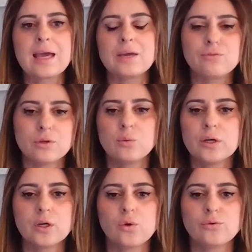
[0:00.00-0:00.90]
if you don't want
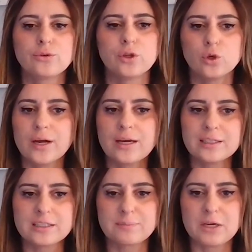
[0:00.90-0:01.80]
to go through your
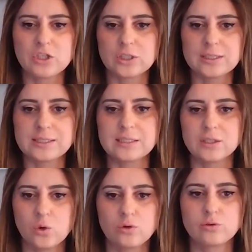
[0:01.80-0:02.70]
headache specialist and
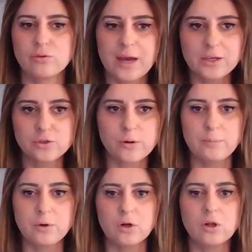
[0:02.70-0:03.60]
go through that
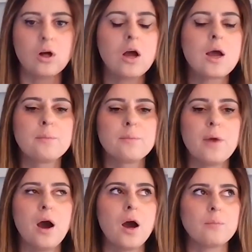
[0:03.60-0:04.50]
trouble,
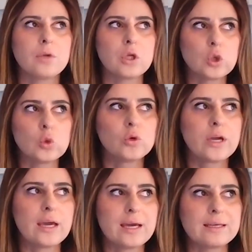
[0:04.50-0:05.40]
you
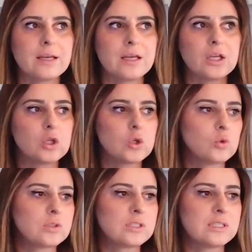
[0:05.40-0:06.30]
can
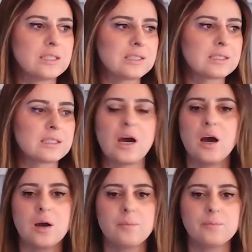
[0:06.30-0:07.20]
use these,
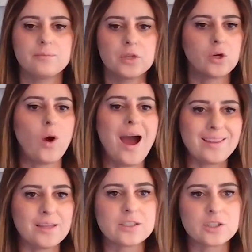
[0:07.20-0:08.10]

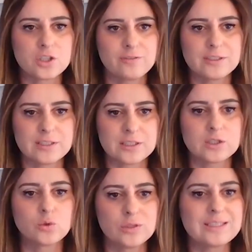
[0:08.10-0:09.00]
online services
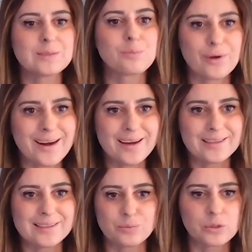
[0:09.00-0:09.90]
through these
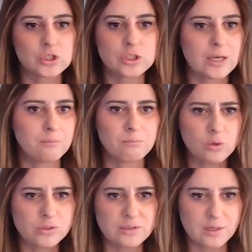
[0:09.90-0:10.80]
brands, which
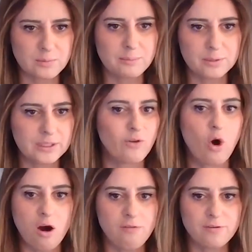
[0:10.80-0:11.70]
most of them, I believe,
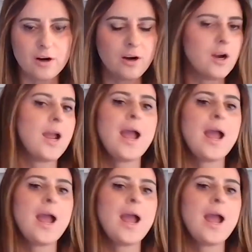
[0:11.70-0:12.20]
offer.